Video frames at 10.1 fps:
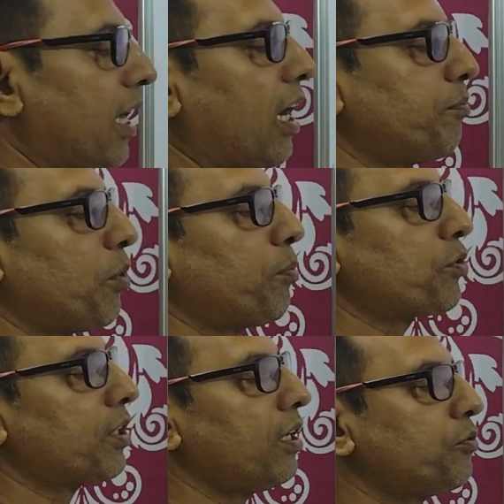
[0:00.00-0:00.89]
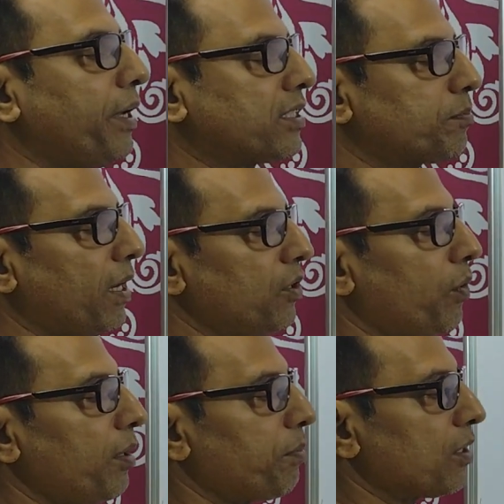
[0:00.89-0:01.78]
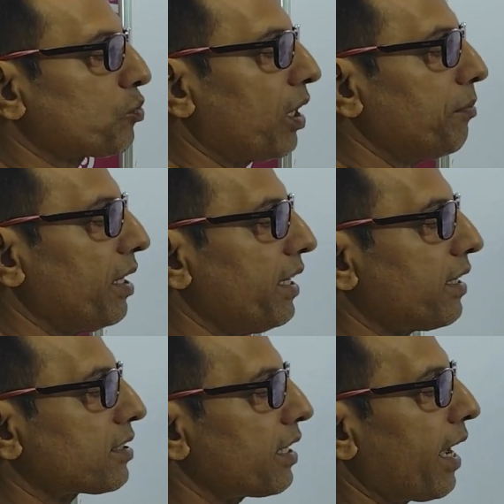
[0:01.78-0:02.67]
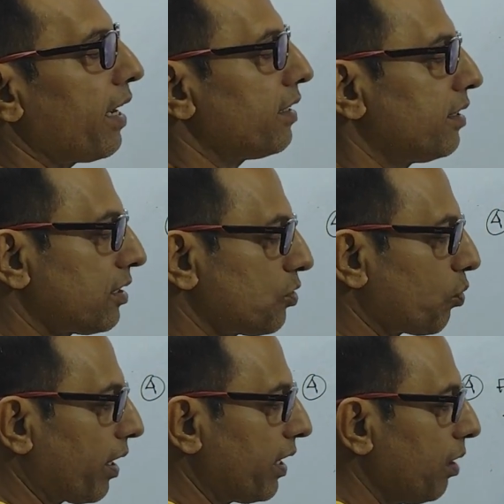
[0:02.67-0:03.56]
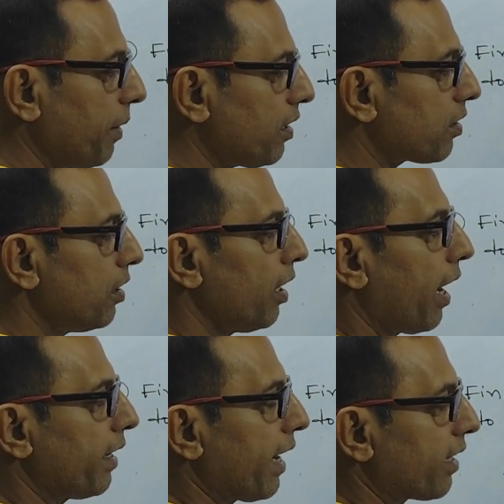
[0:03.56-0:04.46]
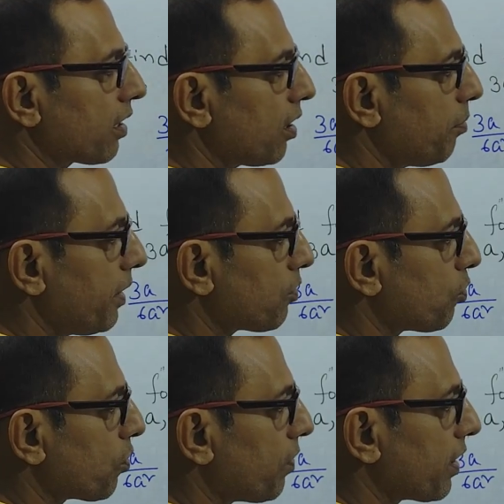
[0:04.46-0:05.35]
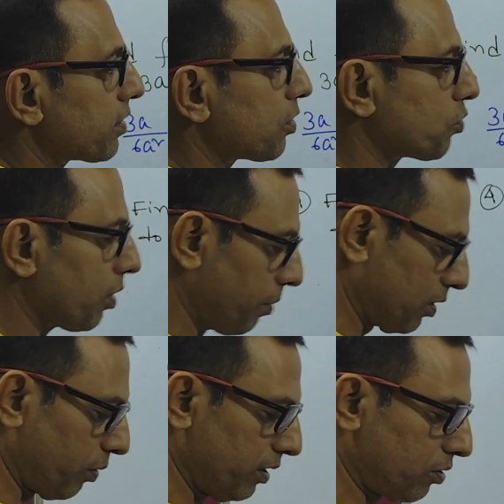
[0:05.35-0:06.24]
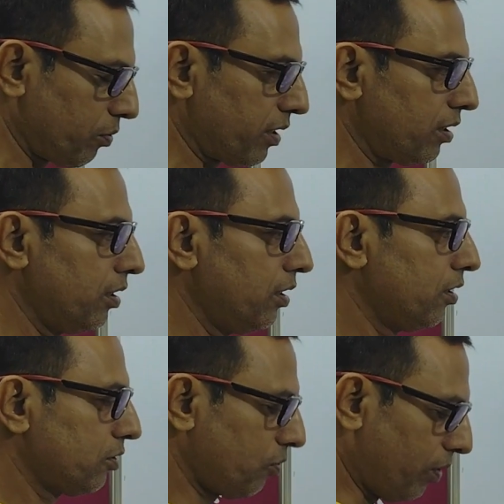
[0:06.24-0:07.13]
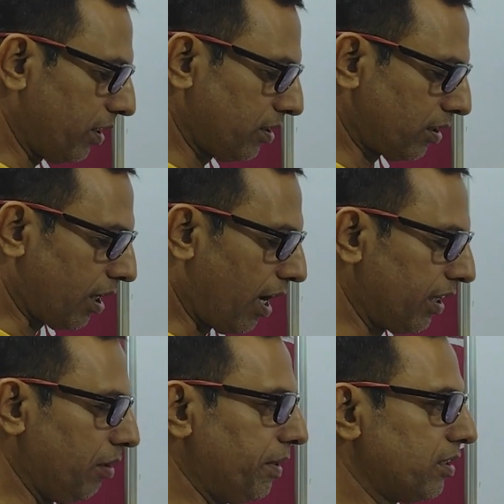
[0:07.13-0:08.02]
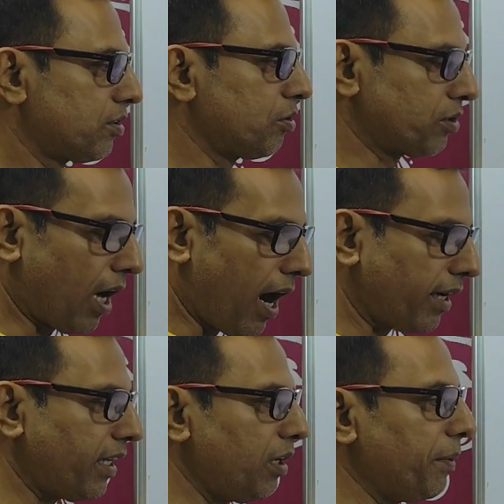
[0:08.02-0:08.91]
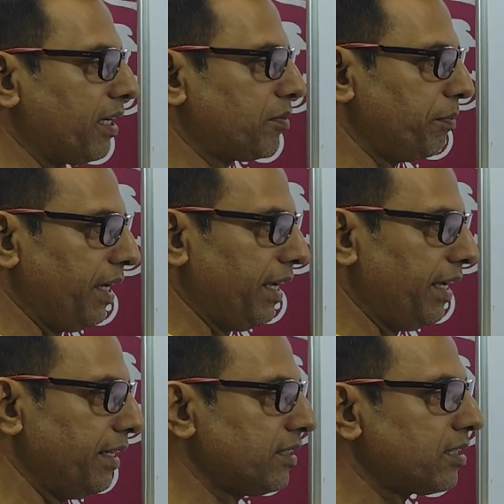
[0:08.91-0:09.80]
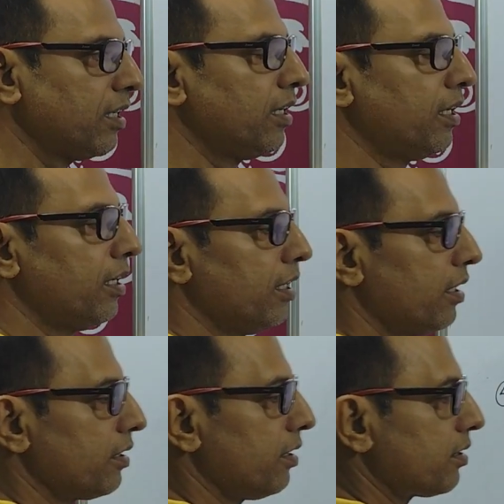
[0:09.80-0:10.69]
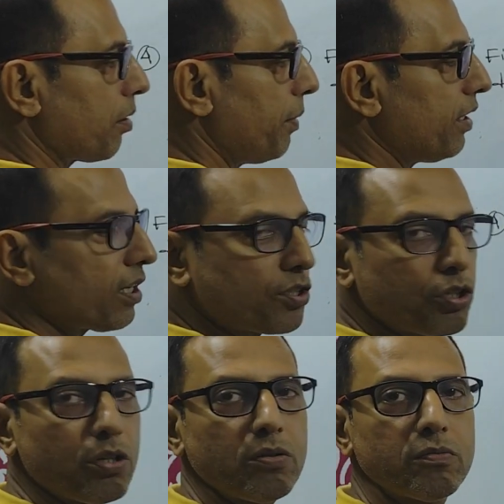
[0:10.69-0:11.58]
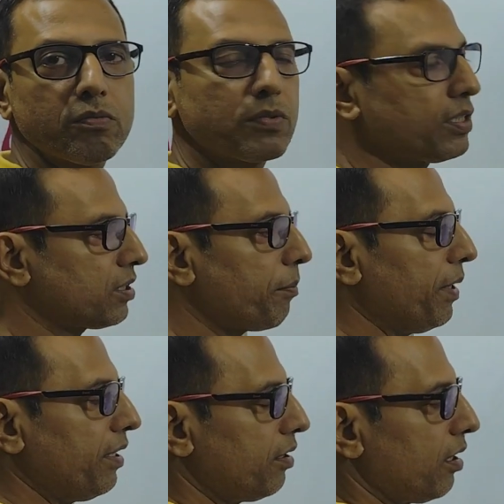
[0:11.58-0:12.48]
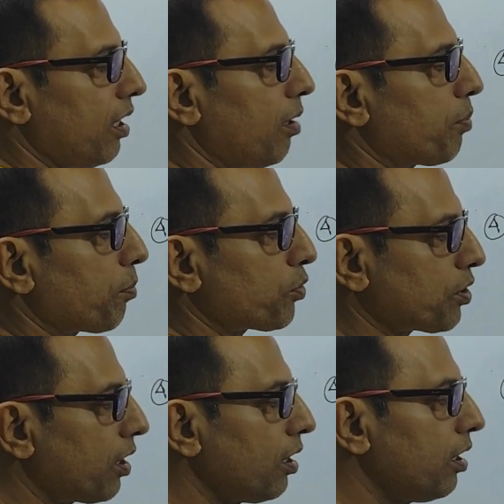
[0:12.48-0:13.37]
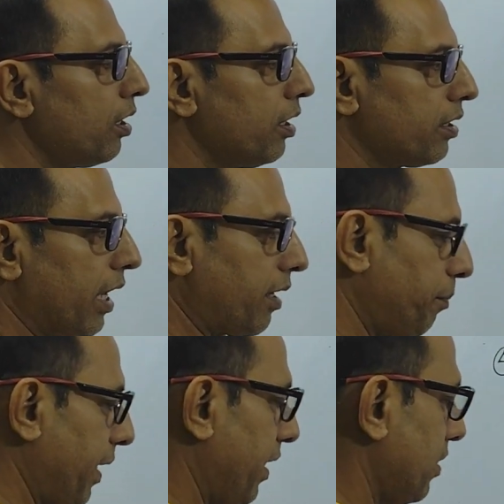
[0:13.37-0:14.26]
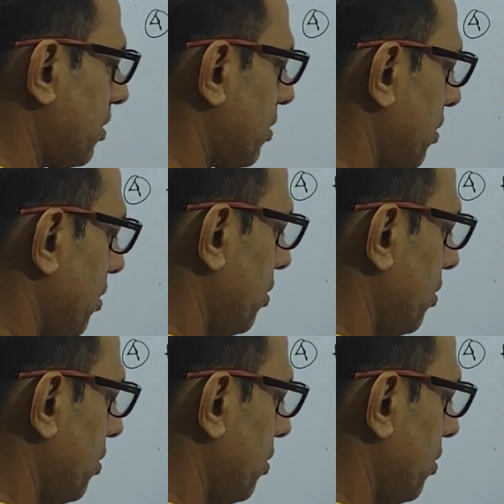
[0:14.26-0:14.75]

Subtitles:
third proportional to x by y plus y by x. This is one element, and another element root over x square plus y square. So what is the third element? So third element means this is the mean ratio. This is the mean proportional. That means